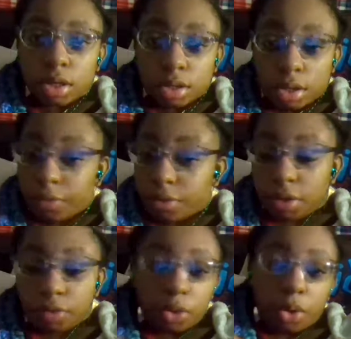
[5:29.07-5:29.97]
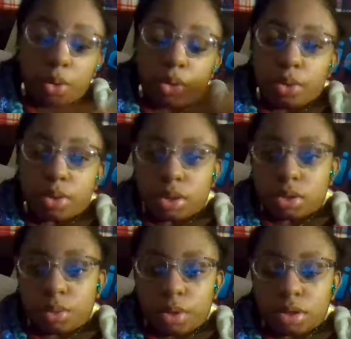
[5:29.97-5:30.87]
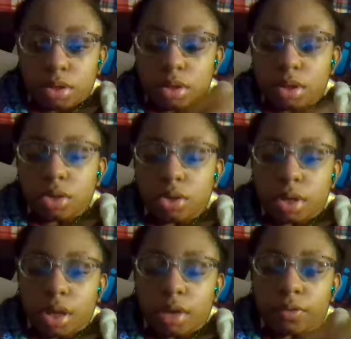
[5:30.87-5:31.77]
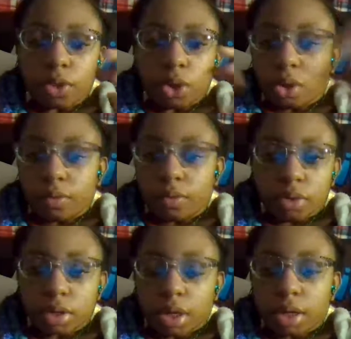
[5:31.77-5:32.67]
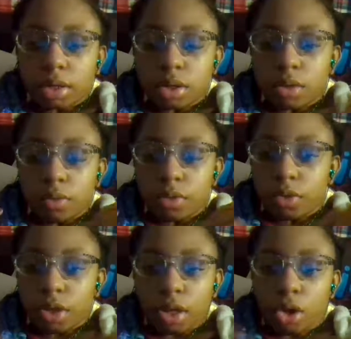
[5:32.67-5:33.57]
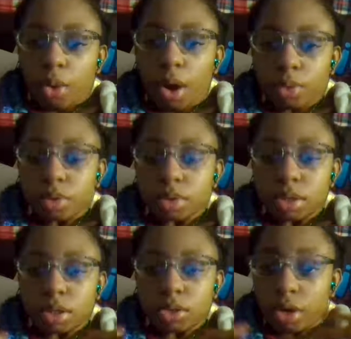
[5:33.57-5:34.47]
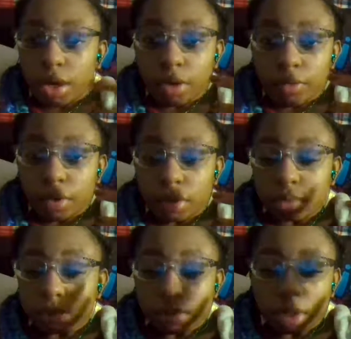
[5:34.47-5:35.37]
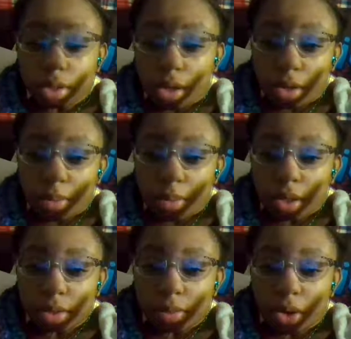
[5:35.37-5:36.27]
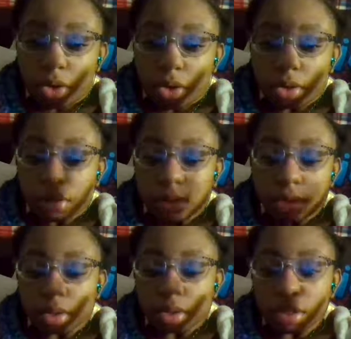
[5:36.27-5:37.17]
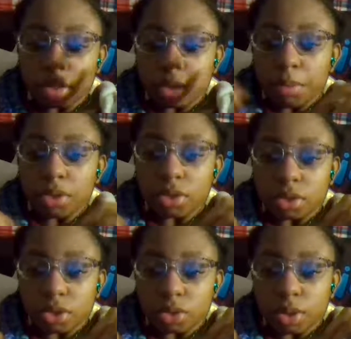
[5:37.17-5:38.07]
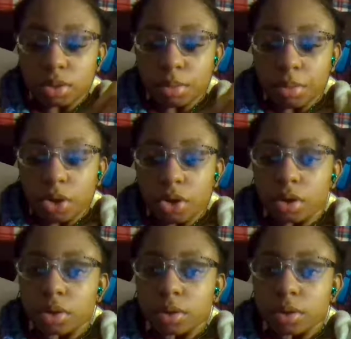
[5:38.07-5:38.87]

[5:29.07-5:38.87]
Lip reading: Definitely, if they're going through a situation in their life, they're gonna feel sad, even if they go out and try to have fun. It's not gonna make things better unless they make the situation better.